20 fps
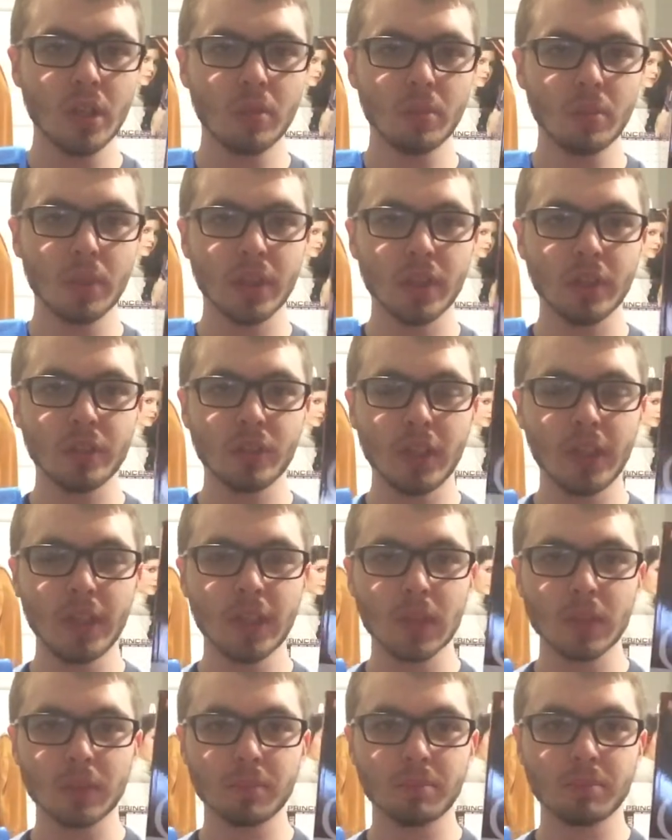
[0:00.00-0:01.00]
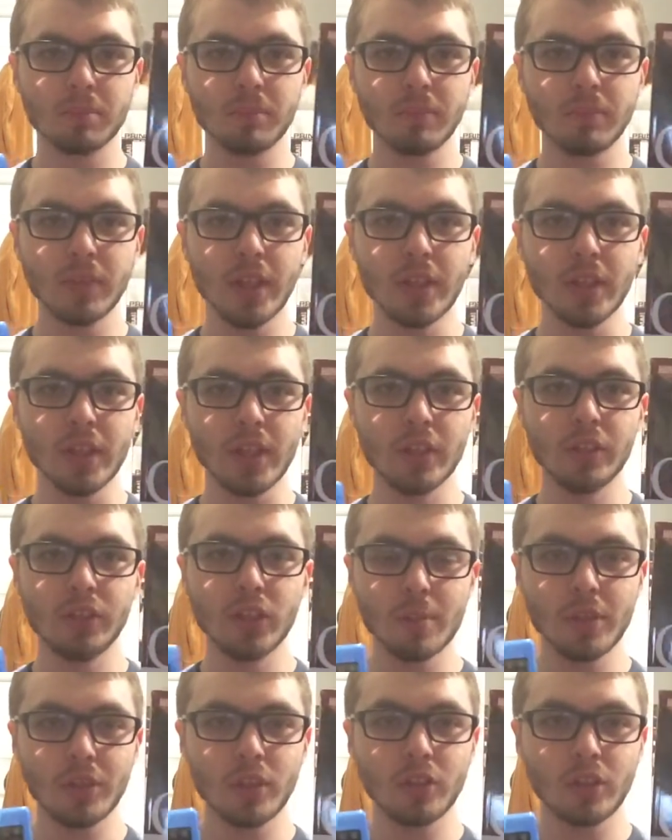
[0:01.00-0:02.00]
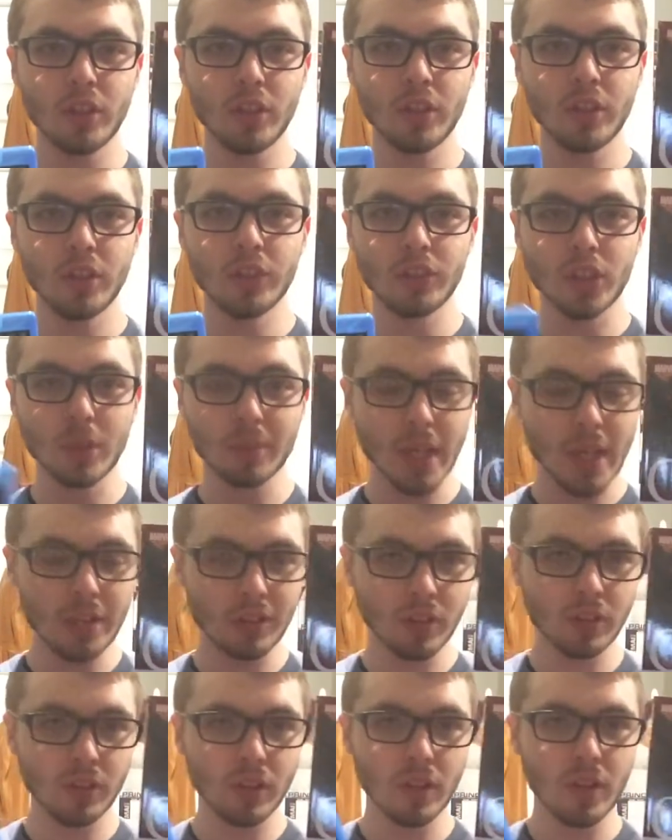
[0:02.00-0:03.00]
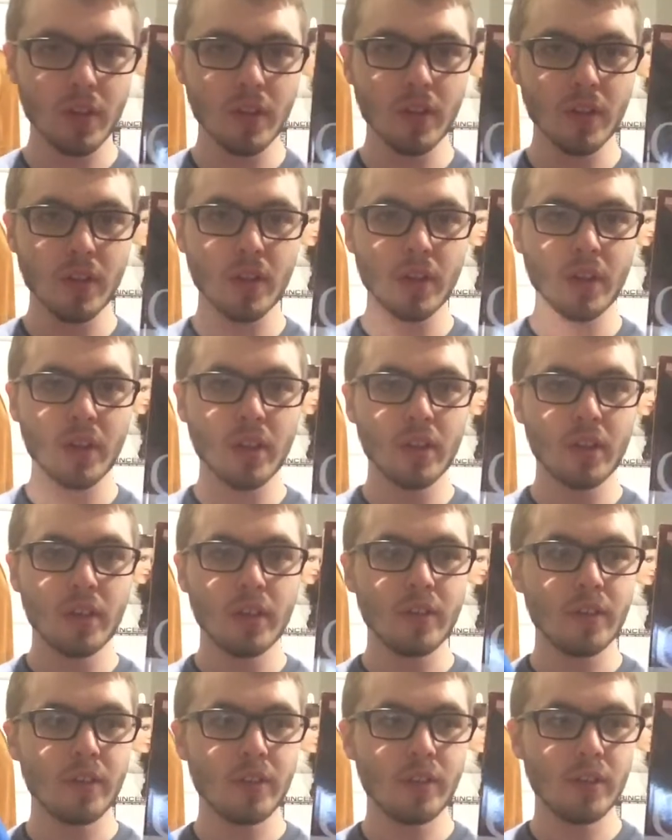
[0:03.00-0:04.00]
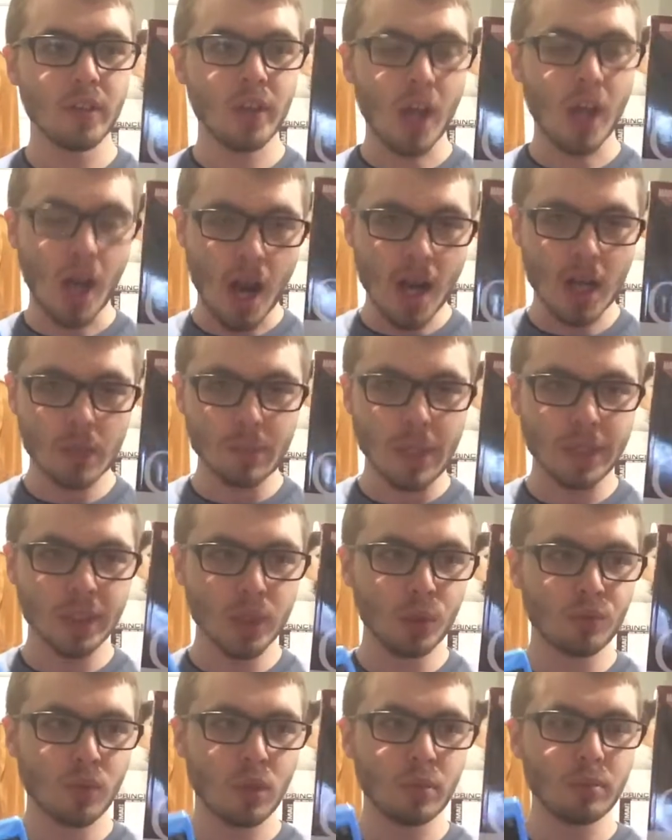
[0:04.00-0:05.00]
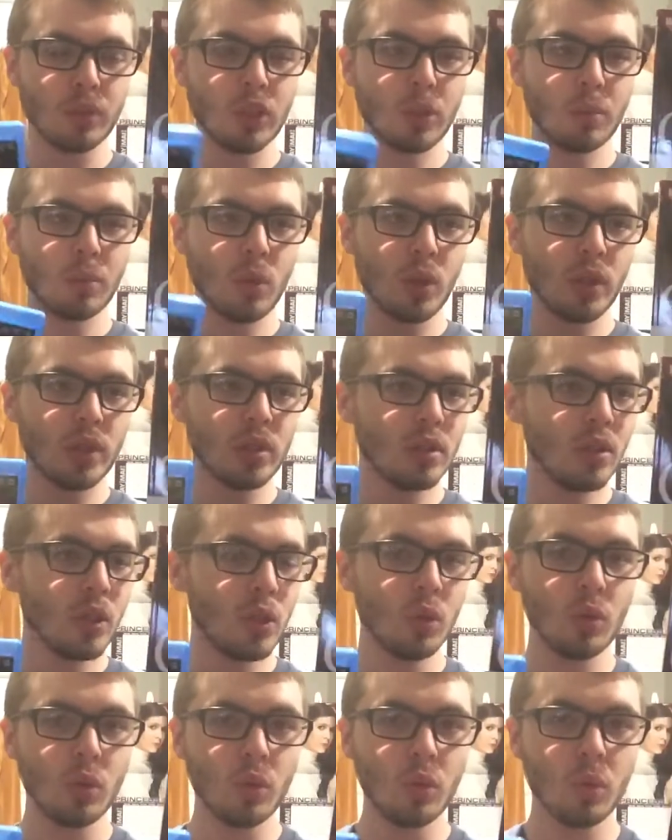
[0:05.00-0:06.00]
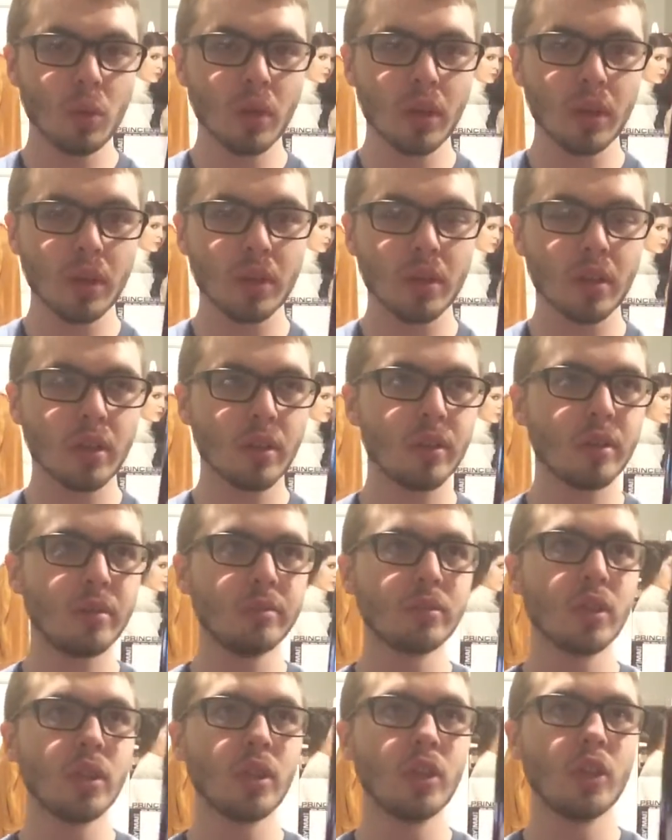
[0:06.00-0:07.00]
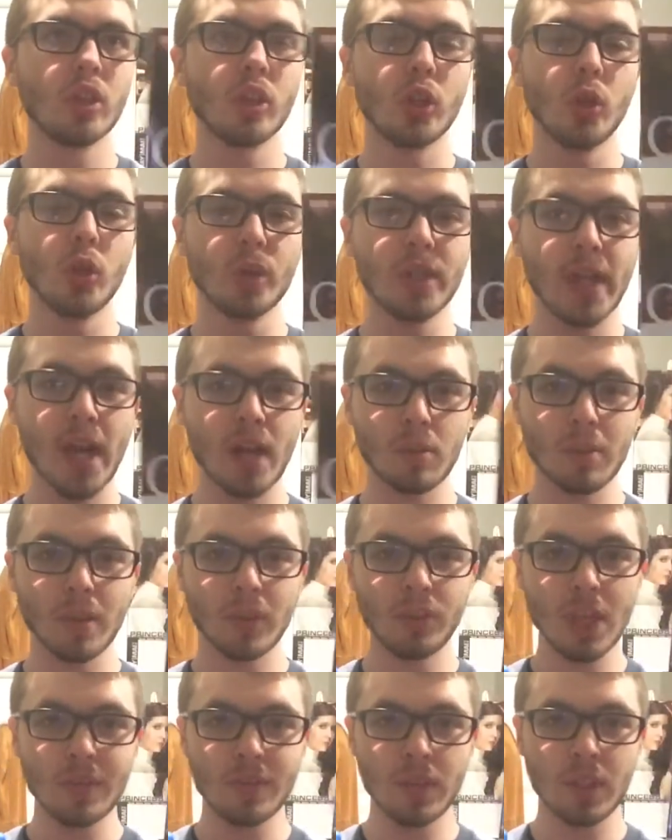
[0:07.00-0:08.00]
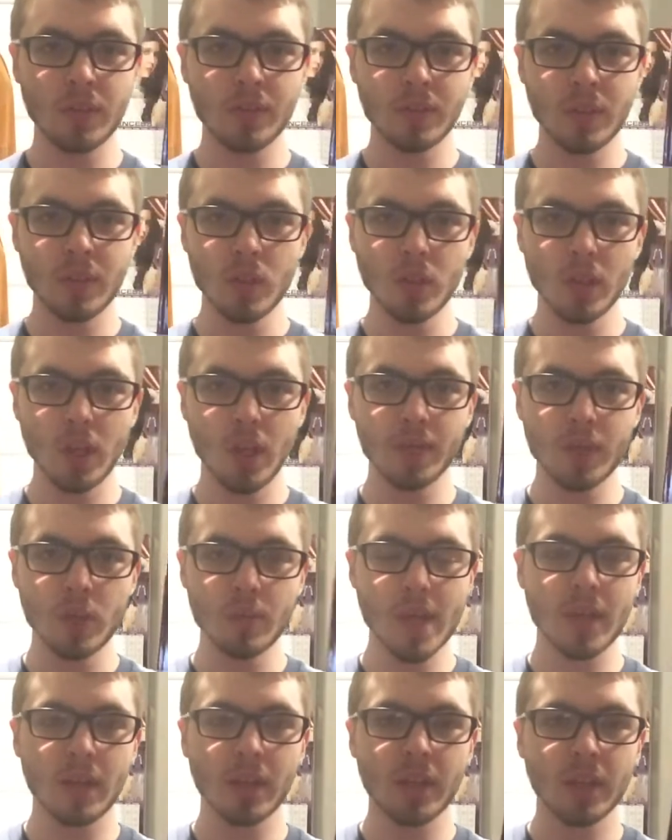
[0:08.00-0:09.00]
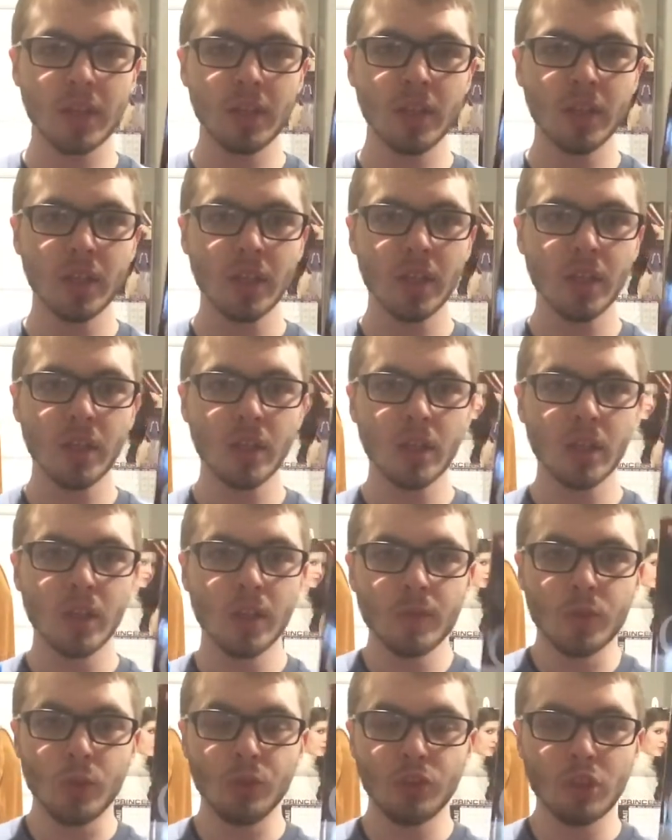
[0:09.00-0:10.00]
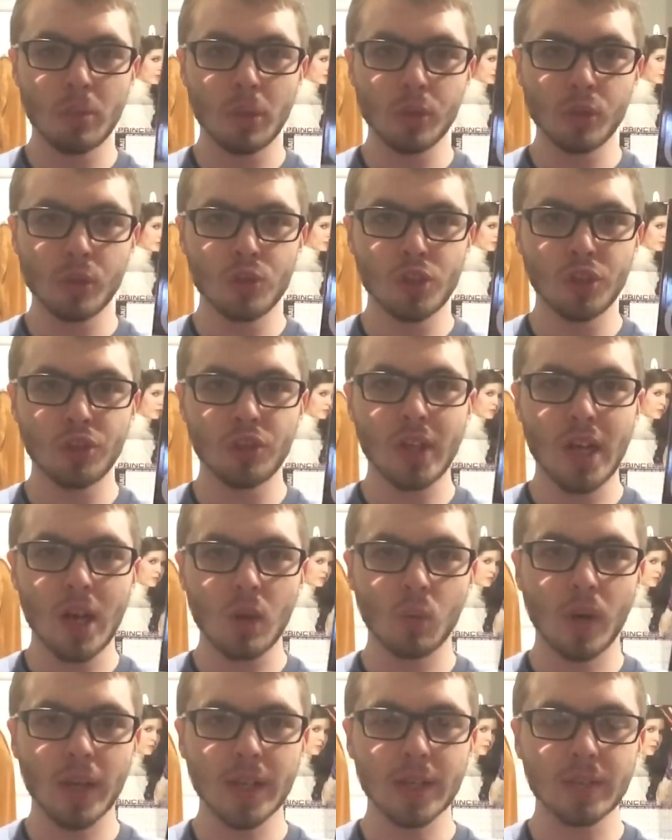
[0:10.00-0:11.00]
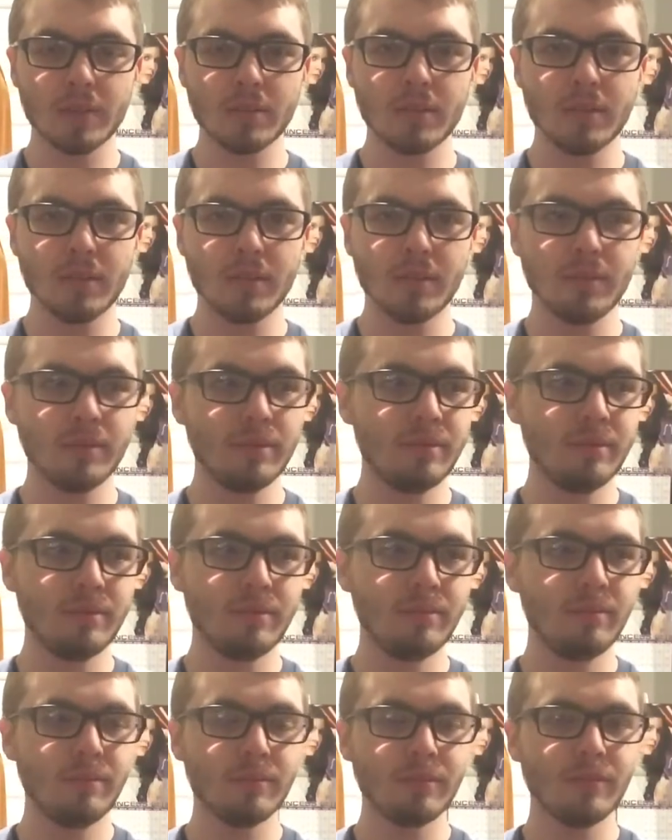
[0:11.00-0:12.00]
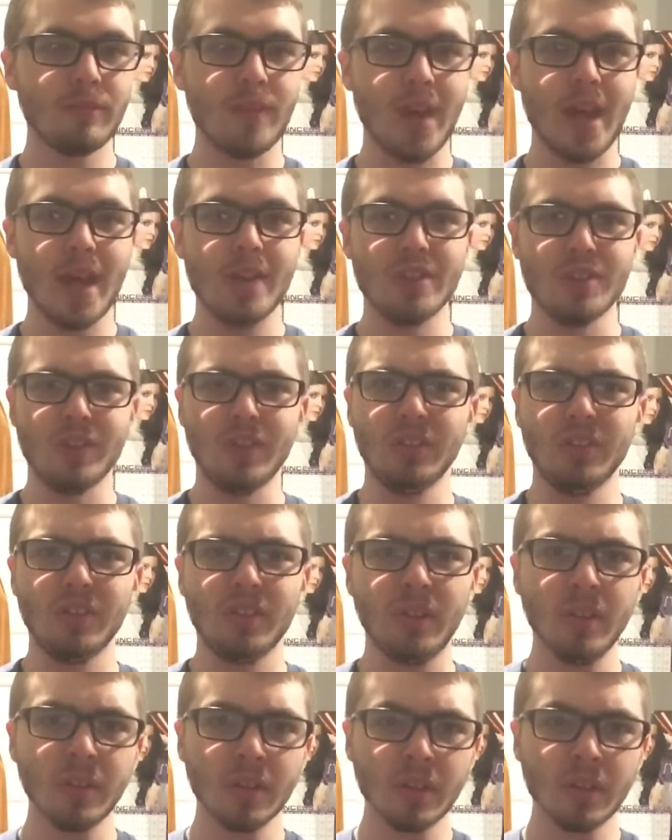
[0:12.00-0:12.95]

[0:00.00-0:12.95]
Because here, in some instances, in some cases, Iron Man goes from someone who cares about the safety of humanity to someone who's just an outright fascist.